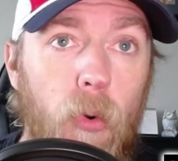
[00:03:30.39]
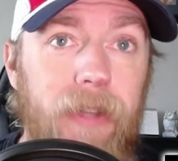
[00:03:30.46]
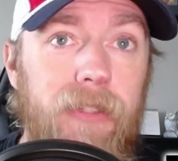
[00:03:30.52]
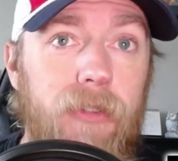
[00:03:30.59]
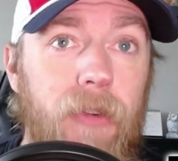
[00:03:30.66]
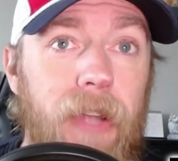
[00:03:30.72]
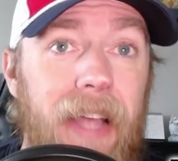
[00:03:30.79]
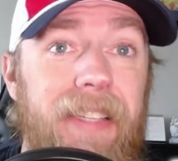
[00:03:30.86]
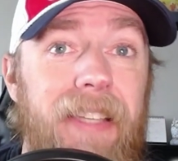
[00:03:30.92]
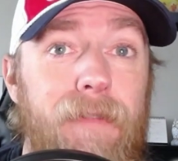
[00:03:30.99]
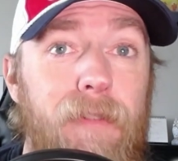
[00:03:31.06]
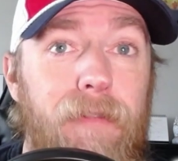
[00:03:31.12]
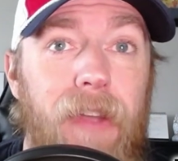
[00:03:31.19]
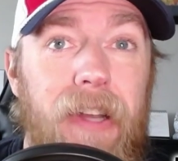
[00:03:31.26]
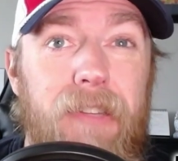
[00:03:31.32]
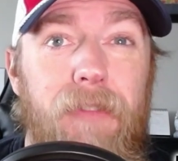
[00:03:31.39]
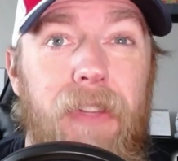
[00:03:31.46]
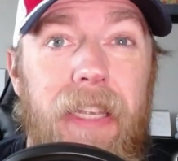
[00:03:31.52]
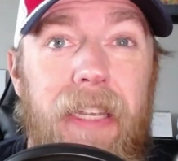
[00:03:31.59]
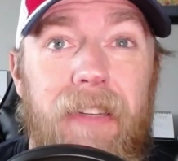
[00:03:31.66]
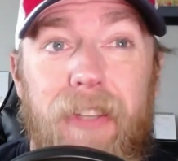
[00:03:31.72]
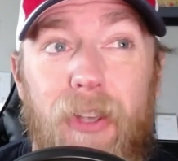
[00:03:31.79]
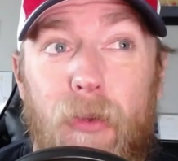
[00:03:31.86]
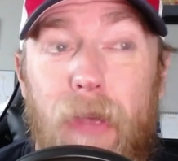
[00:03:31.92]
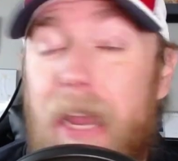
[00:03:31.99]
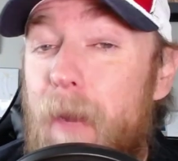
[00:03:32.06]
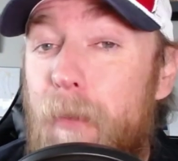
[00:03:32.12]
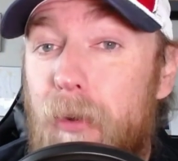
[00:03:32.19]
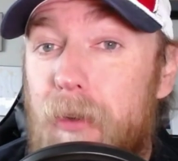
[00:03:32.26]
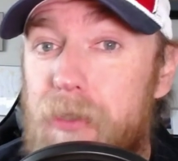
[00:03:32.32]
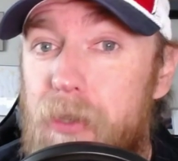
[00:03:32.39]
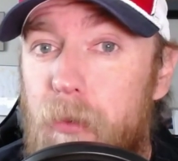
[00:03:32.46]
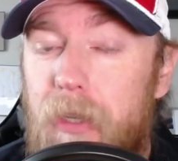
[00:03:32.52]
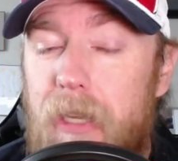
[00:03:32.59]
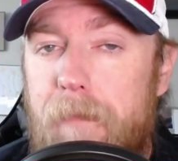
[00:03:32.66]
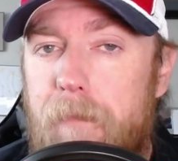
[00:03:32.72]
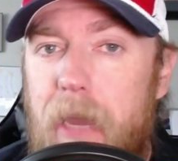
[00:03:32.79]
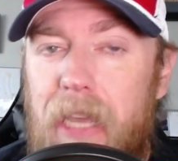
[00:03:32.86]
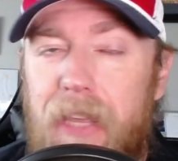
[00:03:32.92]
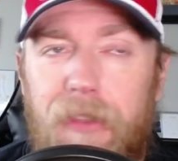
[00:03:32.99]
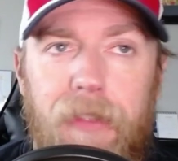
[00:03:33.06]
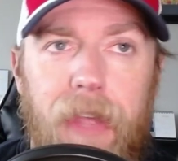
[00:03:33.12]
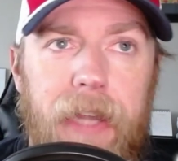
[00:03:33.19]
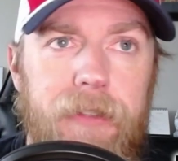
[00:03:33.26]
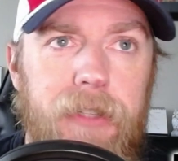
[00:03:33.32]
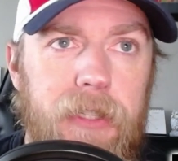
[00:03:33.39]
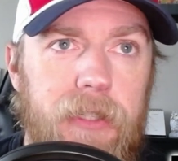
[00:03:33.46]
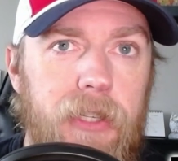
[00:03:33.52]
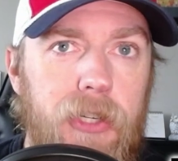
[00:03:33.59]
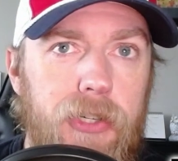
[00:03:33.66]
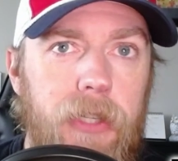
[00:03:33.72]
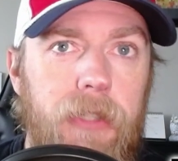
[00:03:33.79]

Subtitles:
so guys have effectively until April to really make that decision.